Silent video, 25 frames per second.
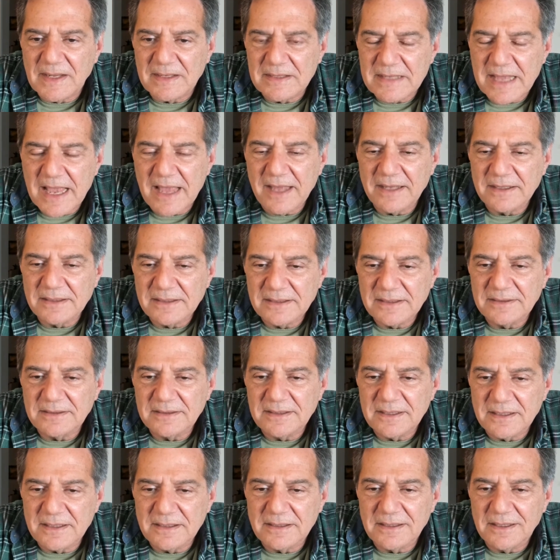Yeah,
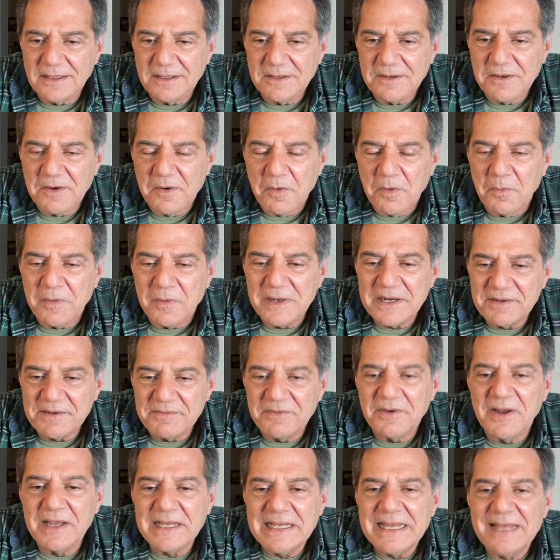
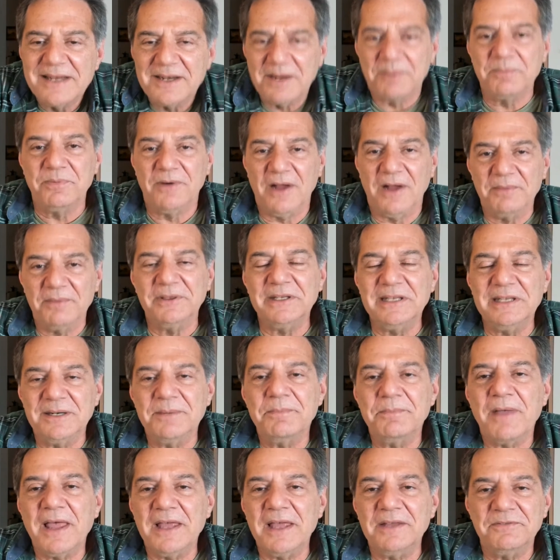whatever I get, I'm probably
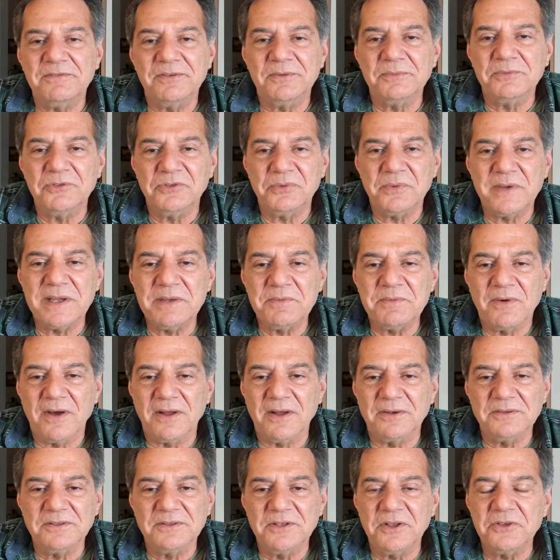going to buy it from
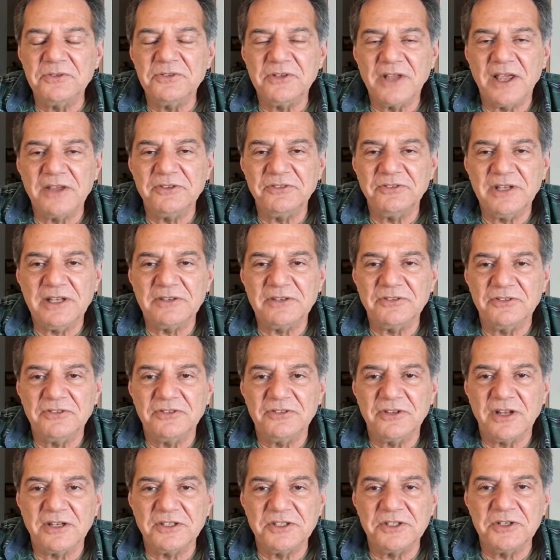Sweetwater. Those guys get
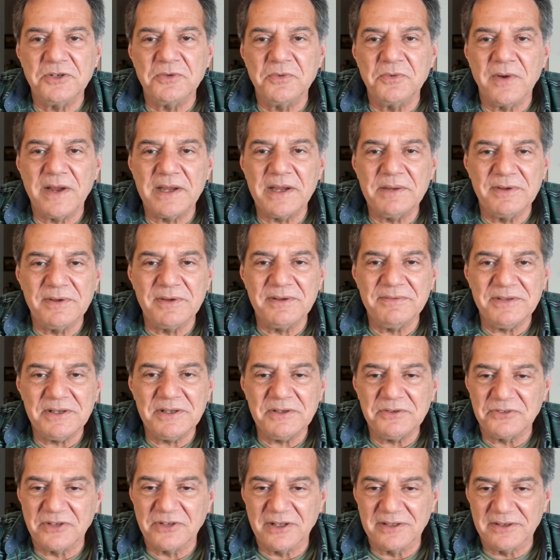such great
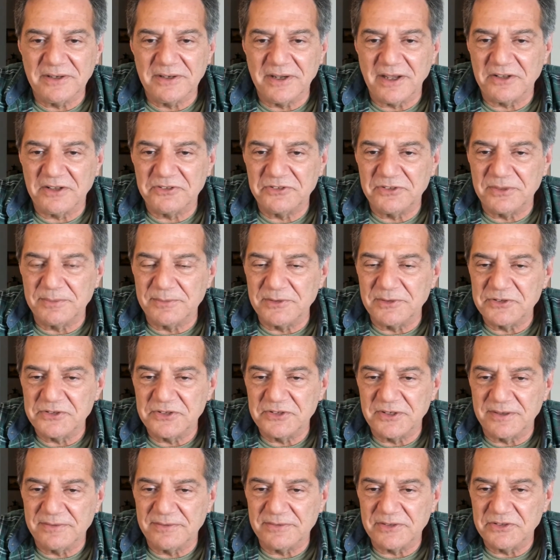reviews on their customer
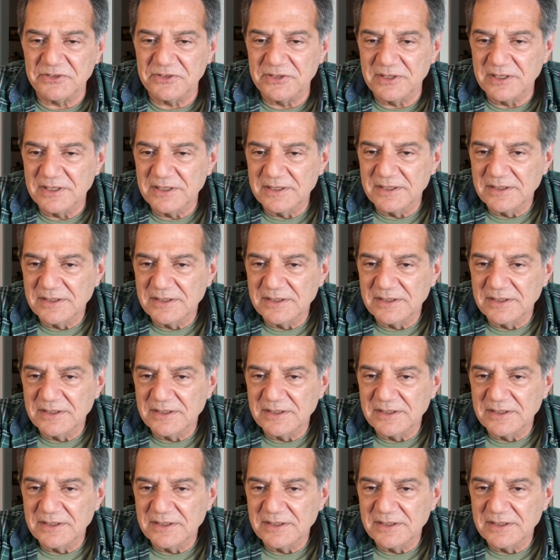service.